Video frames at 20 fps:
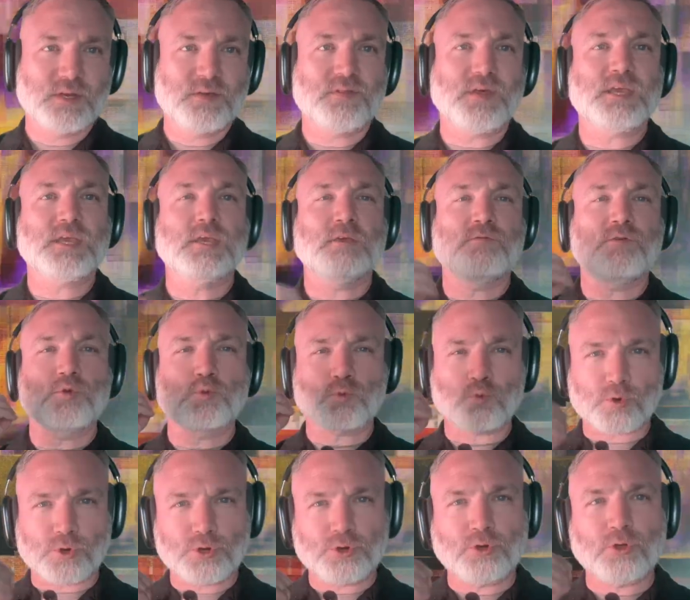They give you
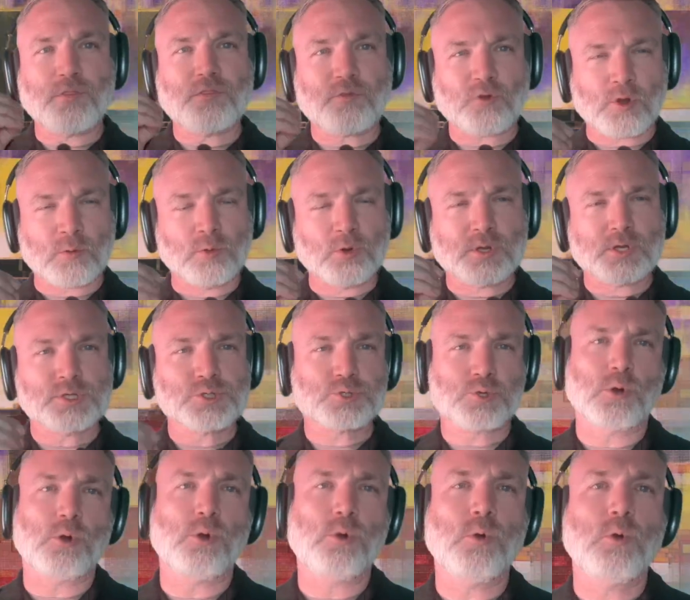real thermal
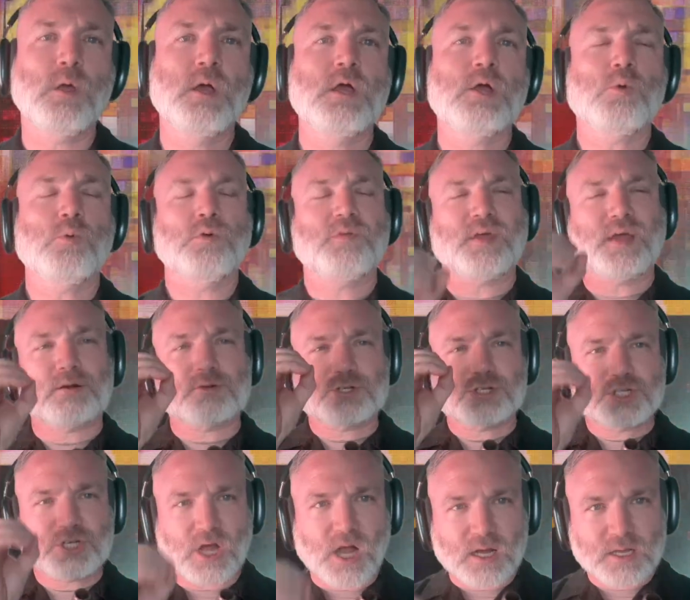control without
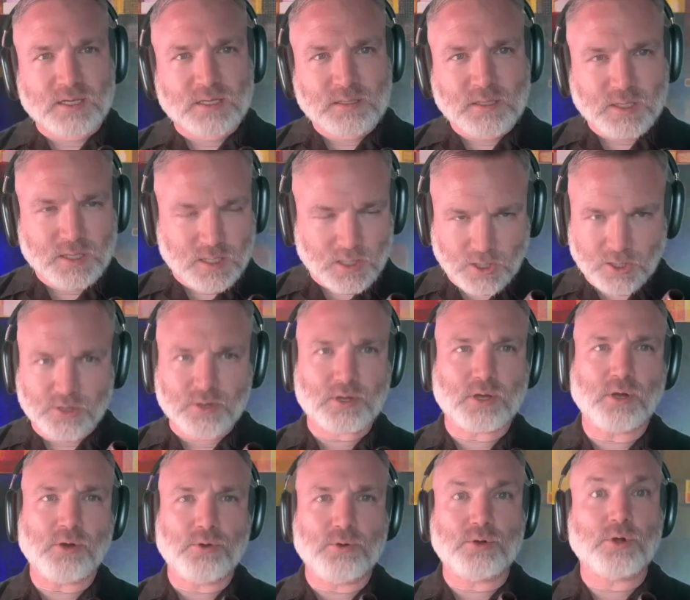shocking the clear
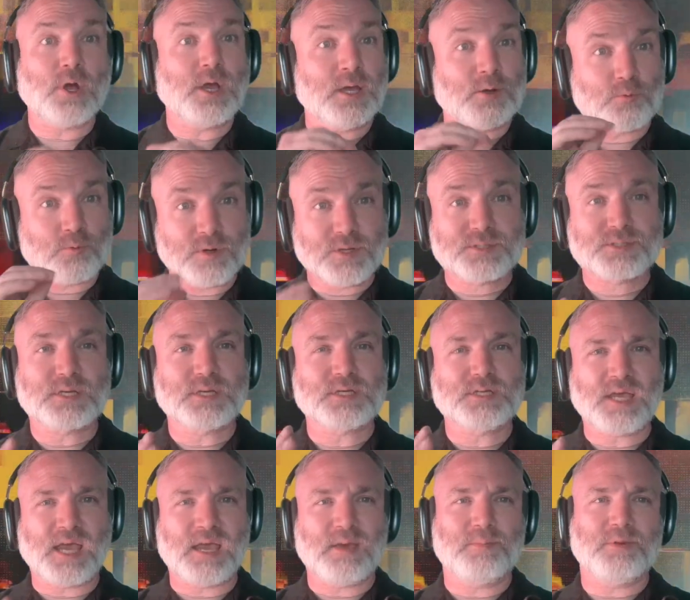coat and risking
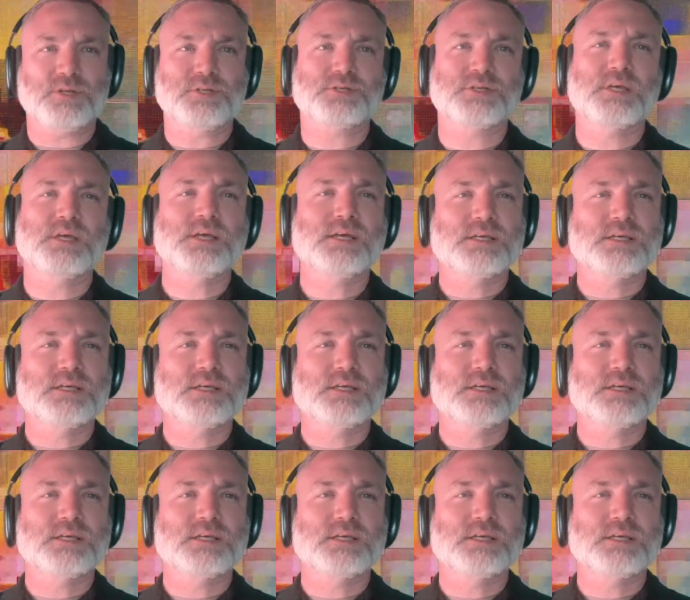damage.